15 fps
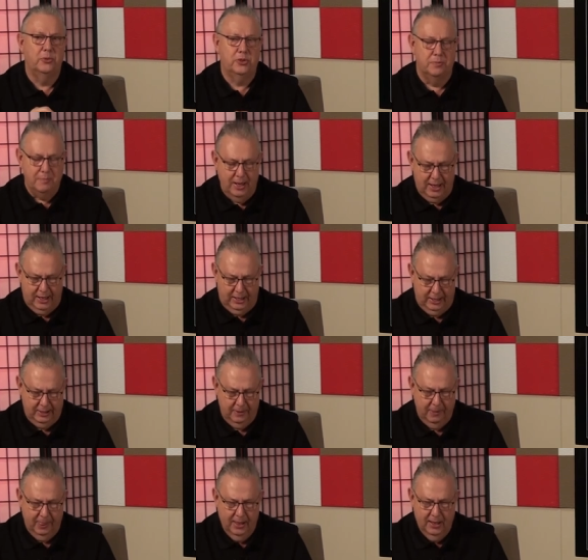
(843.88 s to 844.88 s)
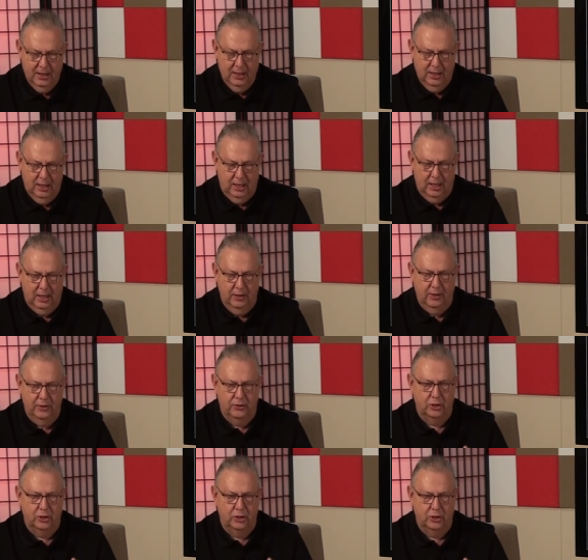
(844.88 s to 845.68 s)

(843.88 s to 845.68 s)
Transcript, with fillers: was made. Uh,